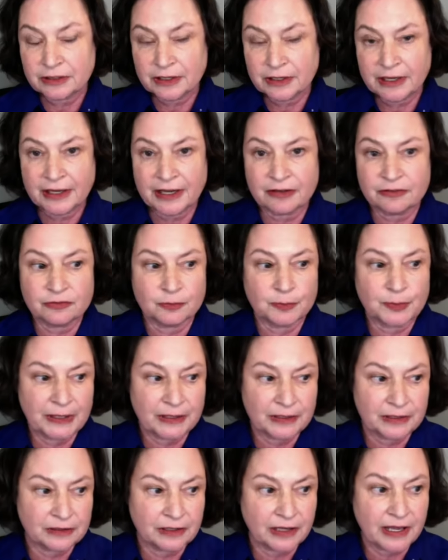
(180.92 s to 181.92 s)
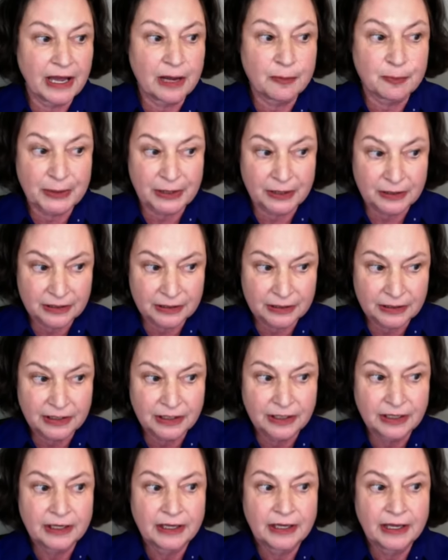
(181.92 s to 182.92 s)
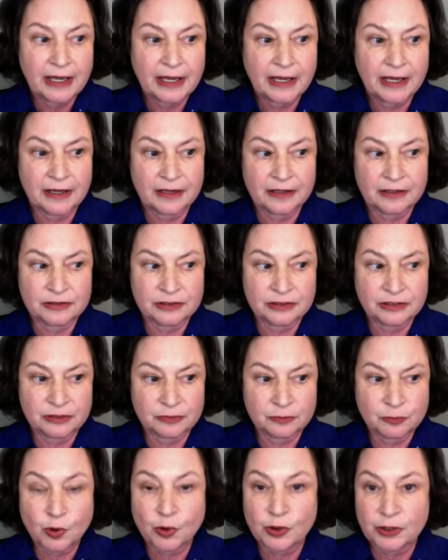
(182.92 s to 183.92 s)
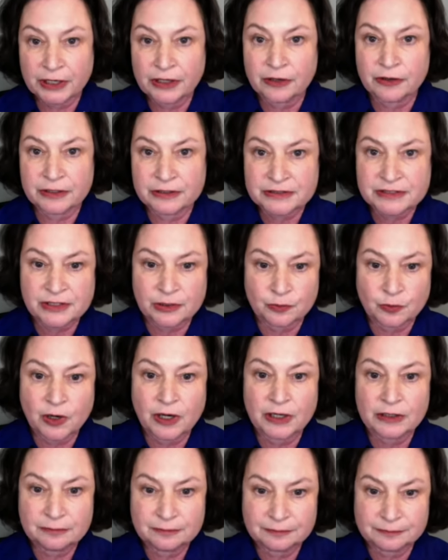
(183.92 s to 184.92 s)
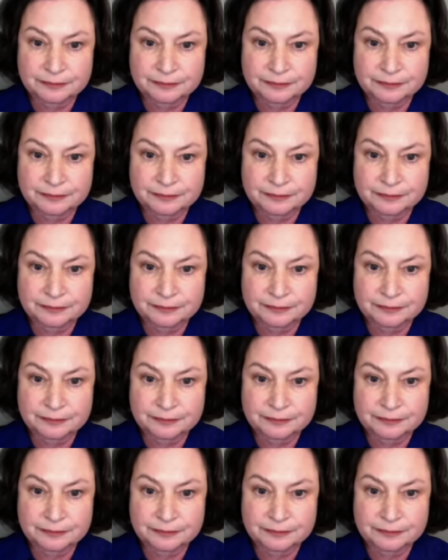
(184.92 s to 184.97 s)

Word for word: have been epic and in more areas than one.